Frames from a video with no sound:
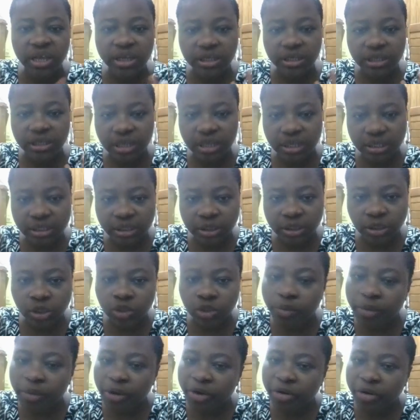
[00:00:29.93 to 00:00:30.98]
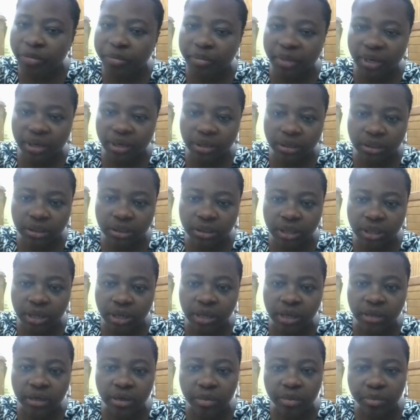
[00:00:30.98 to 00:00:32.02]
This in summary means
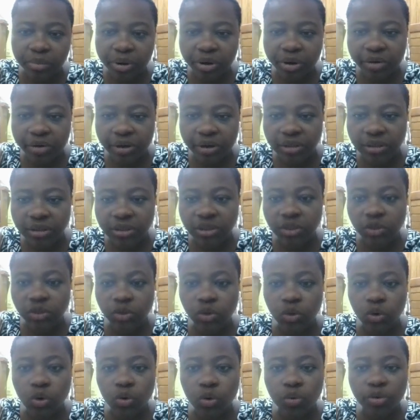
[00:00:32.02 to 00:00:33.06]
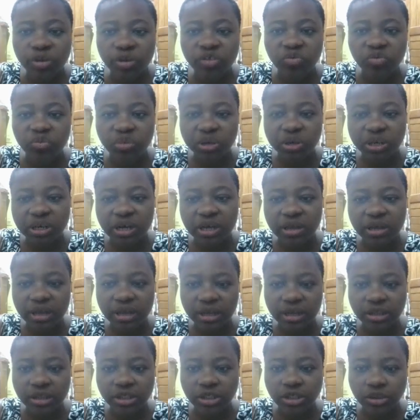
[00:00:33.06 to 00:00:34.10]
the parent is always bigger
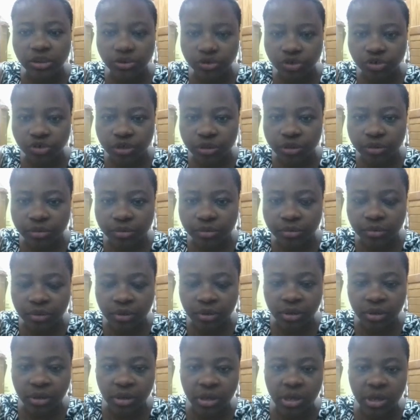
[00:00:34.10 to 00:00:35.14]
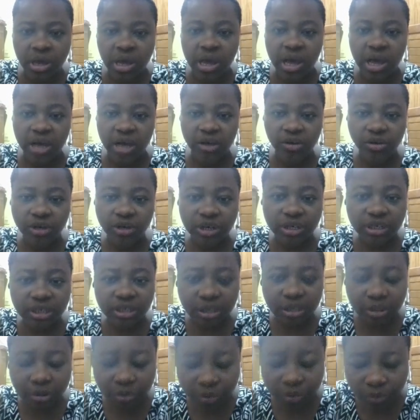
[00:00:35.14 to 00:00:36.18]
than children. Another
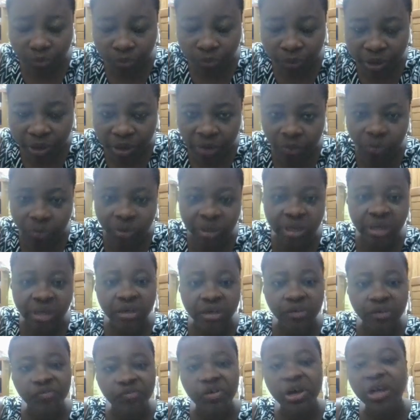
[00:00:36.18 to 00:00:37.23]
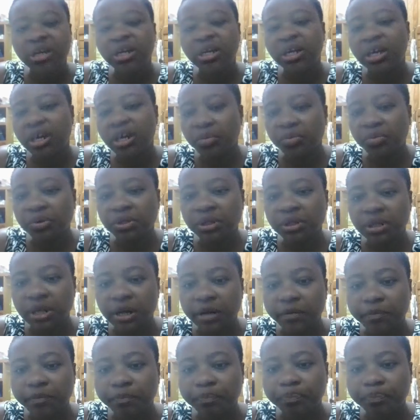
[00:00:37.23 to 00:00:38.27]
way we can define a heap is that